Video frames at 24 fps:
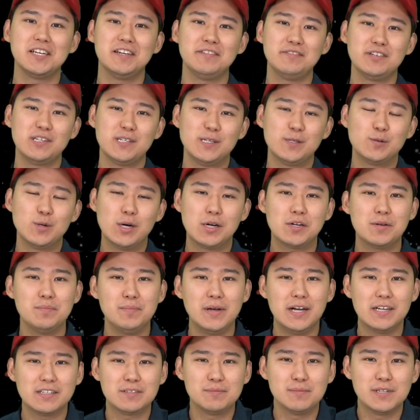David here. Welcome
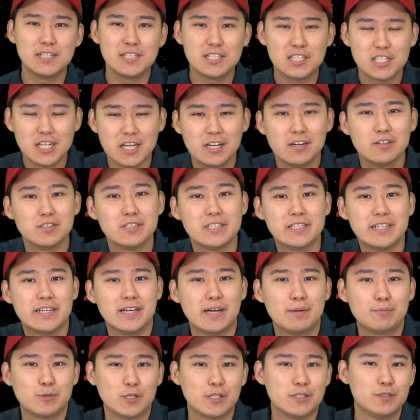back to my channel. Today
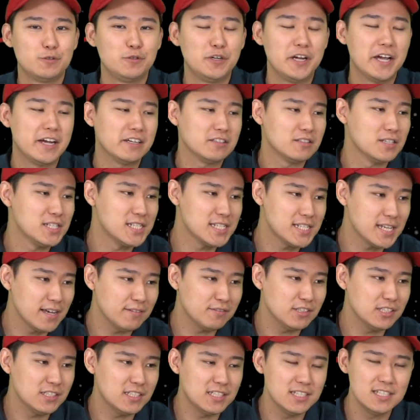I'm gonna react to
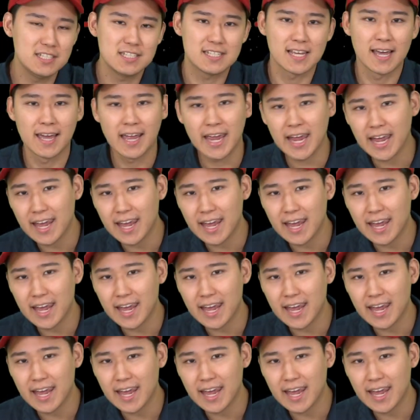17's